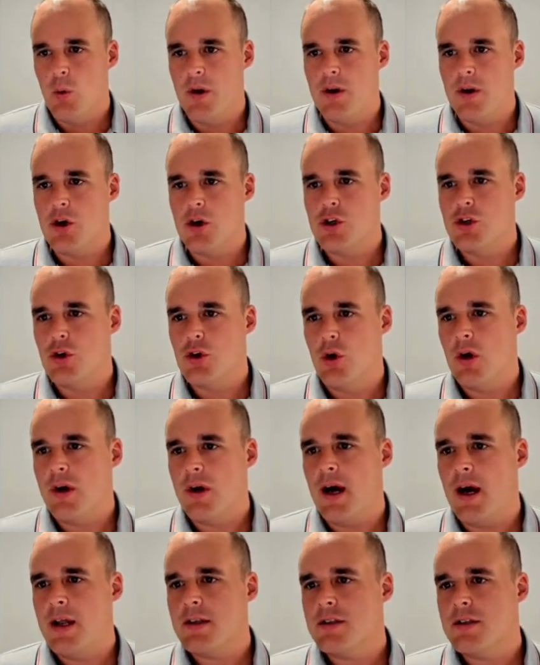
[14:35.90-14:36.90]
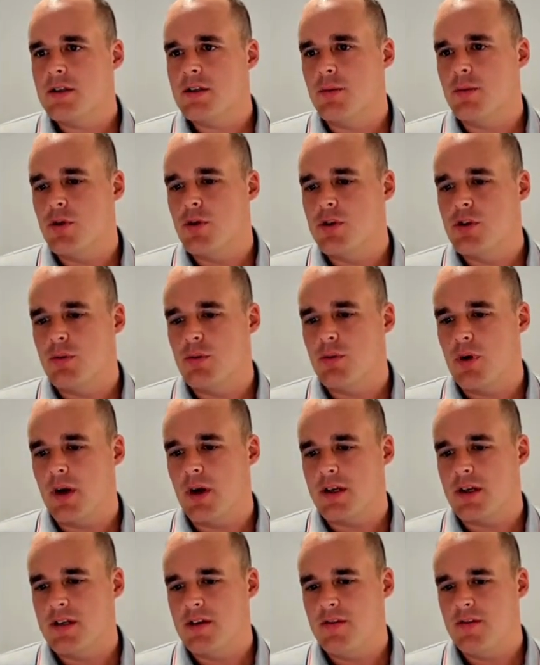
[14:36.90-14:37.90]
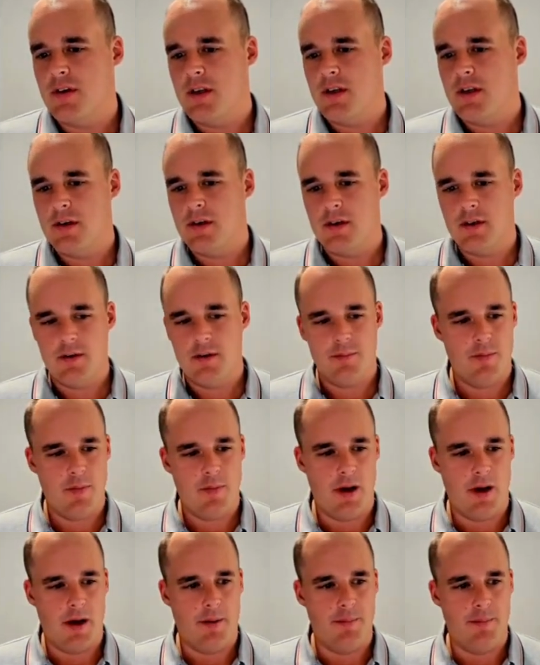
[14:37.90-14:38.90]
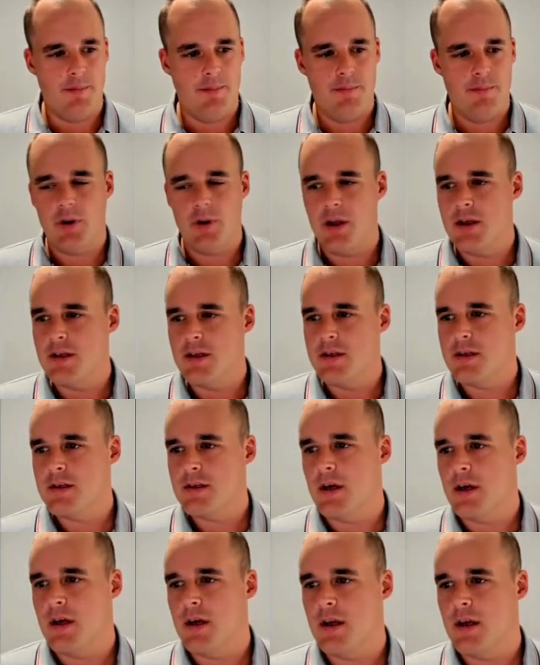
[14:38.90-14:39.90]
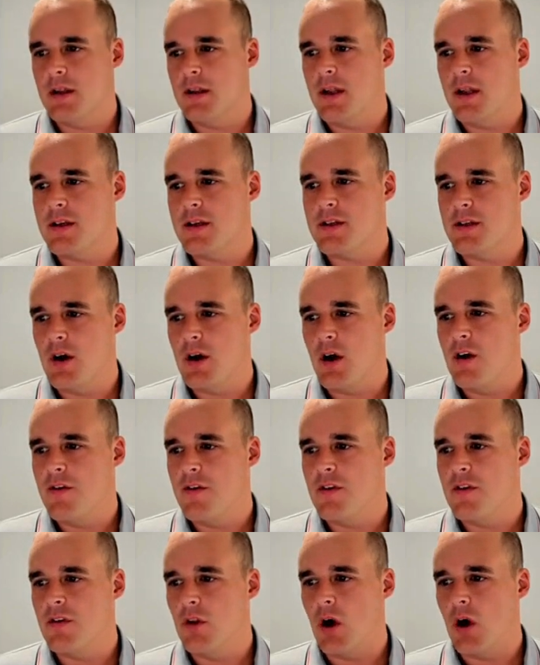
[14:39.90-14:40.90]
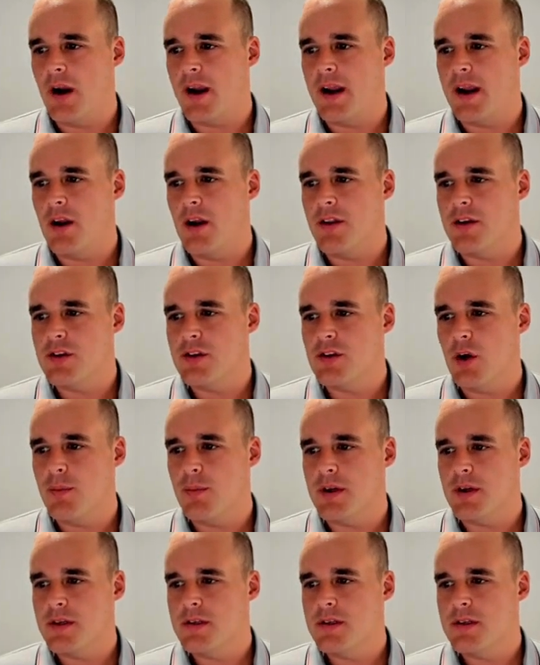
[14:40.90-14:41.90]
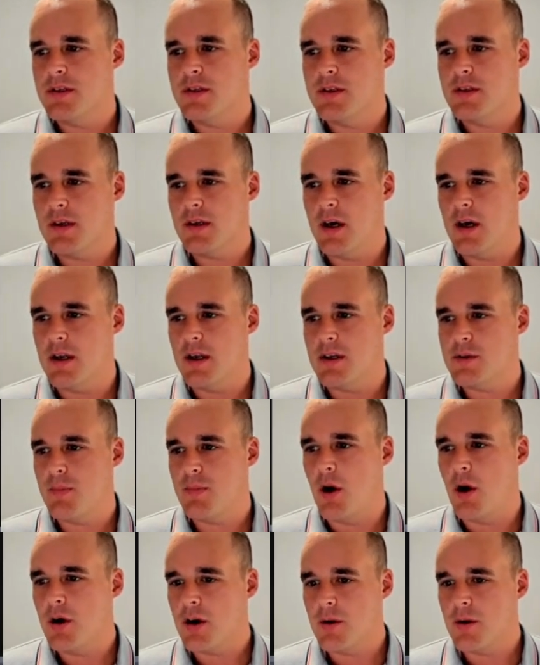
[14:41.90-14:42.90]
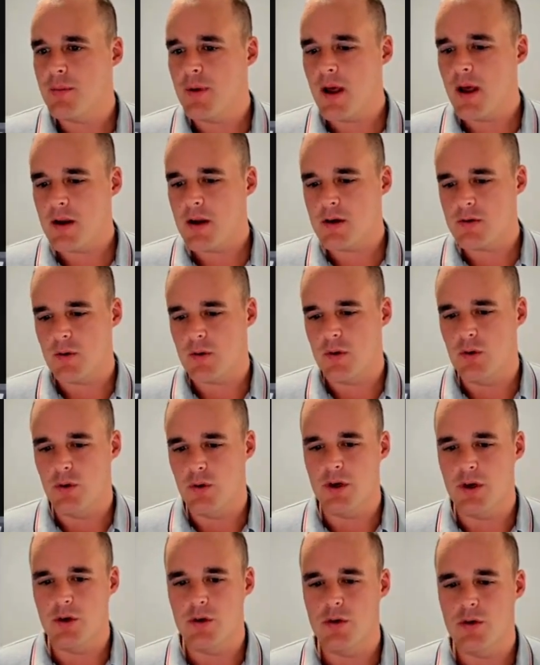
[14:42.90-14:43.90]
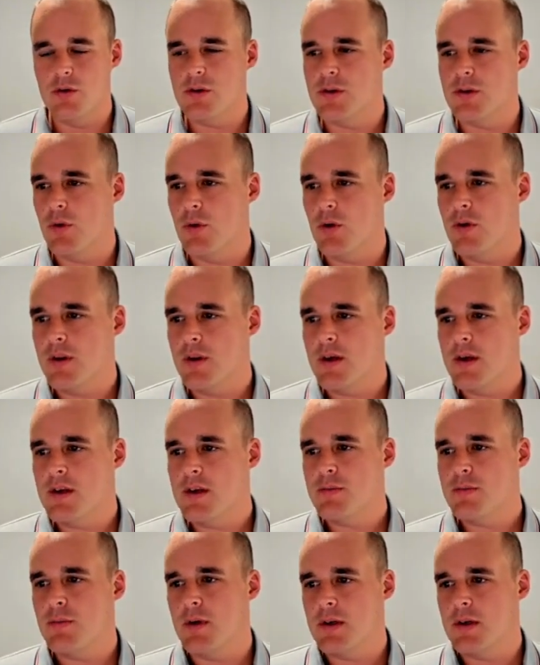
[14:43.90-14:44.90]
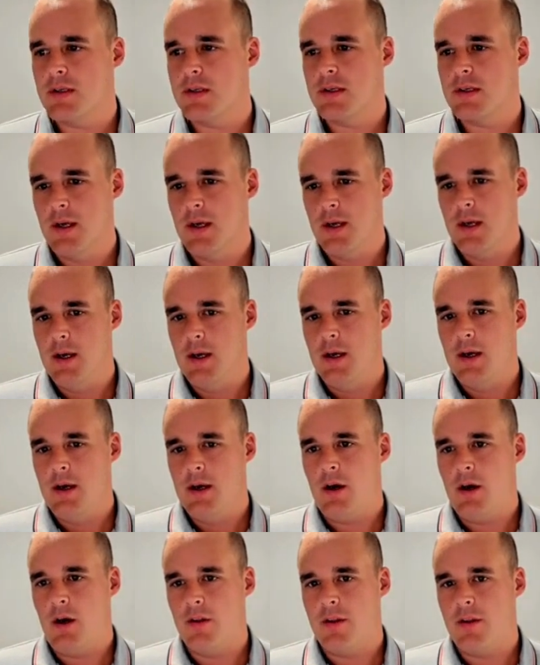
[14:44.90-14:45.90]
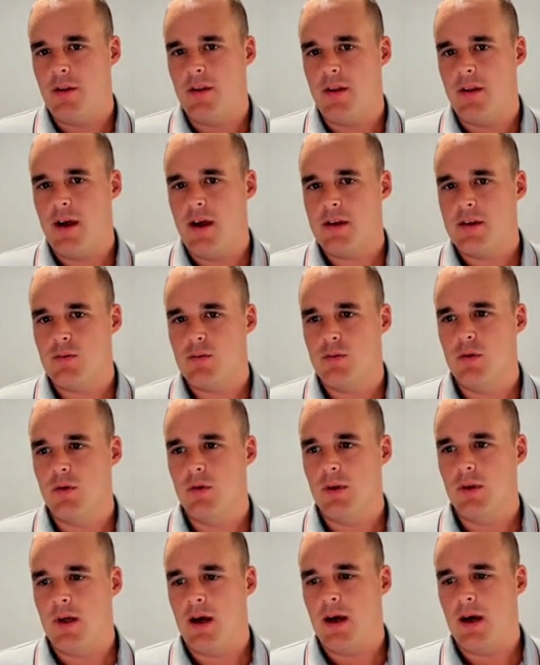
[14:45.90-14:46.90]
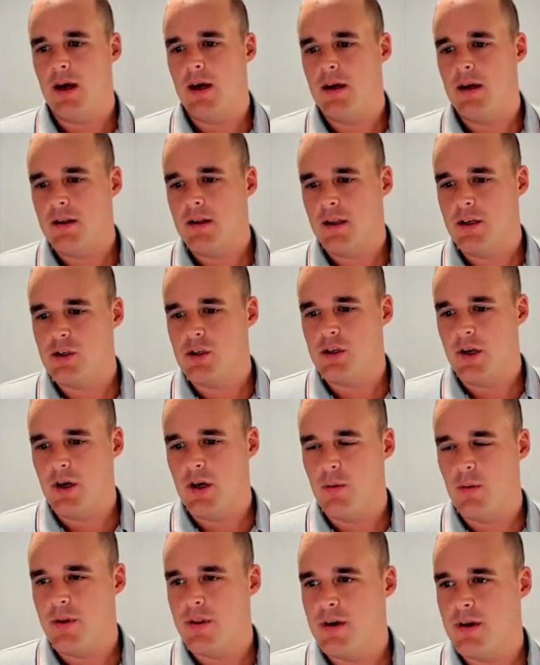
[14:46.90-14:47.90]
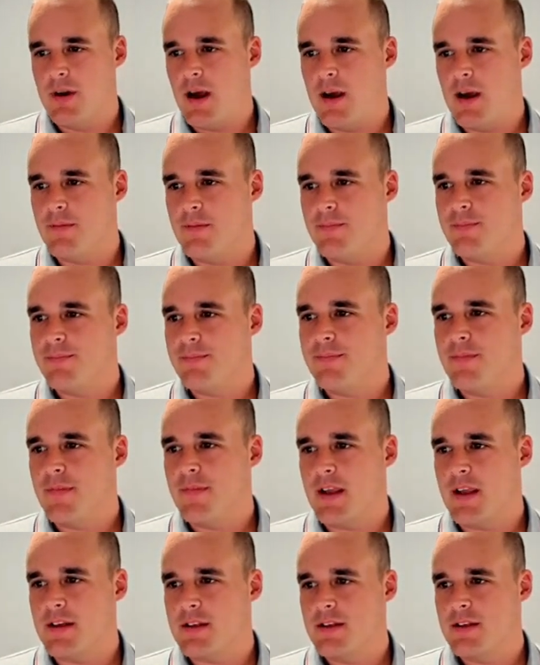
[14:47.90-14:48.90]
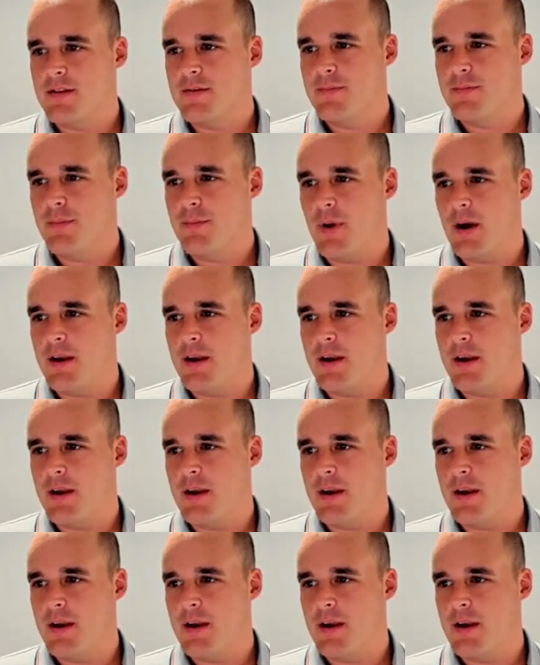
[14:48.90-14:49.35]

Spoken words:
Windows shortcuts to boost your productivity. Please let us know if you'd like any other topics spoken about, as we're looking to do some more of these. But other than that, we'll let you get on with your day. Thanks.